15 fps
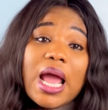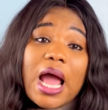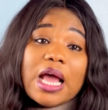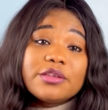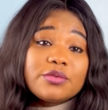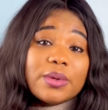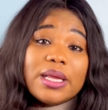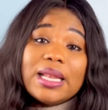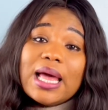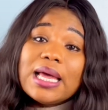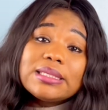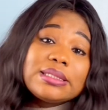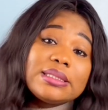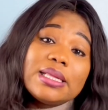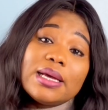as well
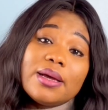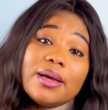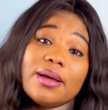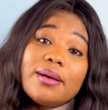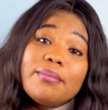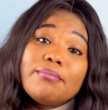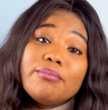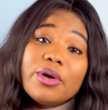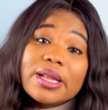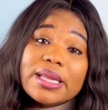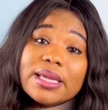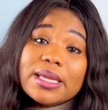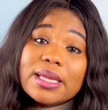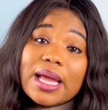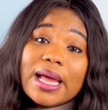as the
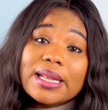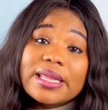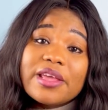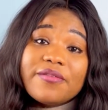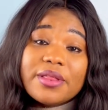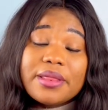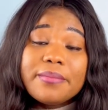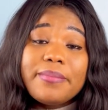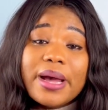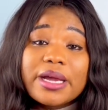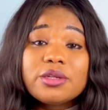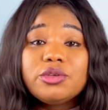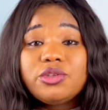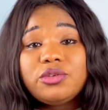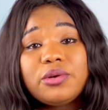money and giving the
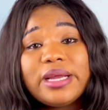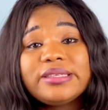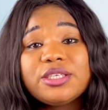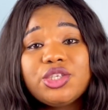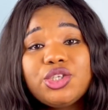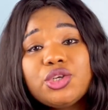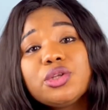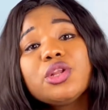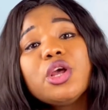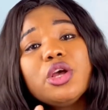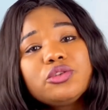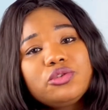bank notarization